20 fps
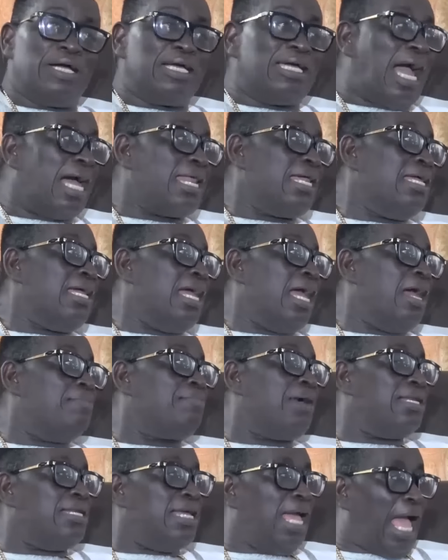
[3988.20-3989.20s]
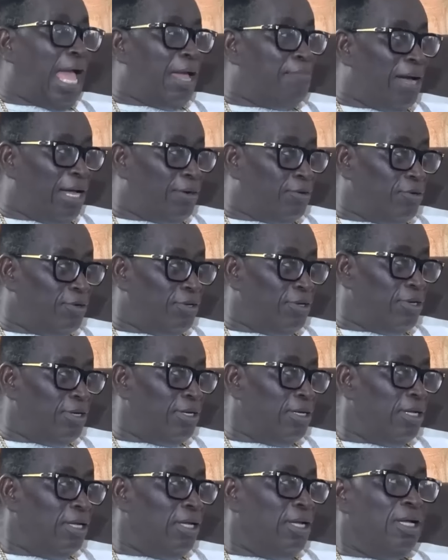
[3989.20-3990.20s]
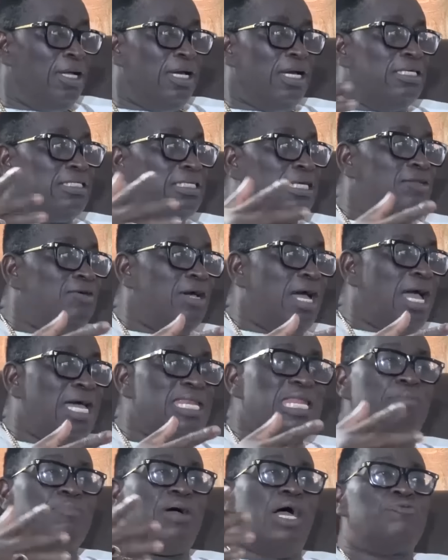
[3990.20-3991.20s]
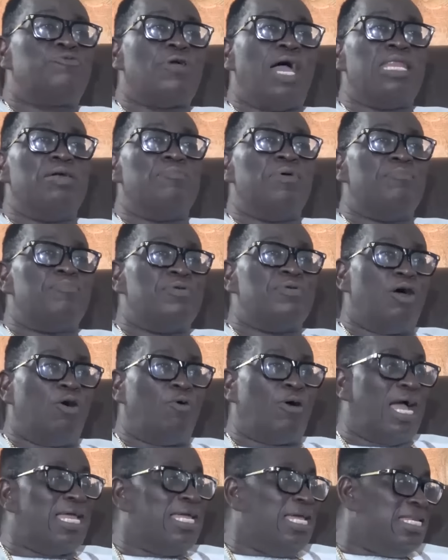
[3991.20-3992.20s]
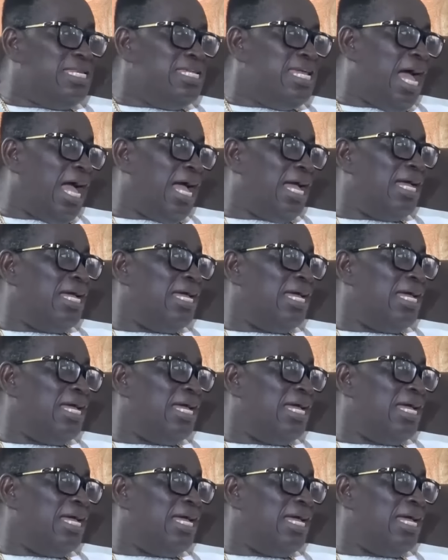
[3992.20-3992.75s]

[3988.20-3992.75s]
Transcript: Gary Emma Nia Eman. And Tino and Emma Biani Baby or Y dear.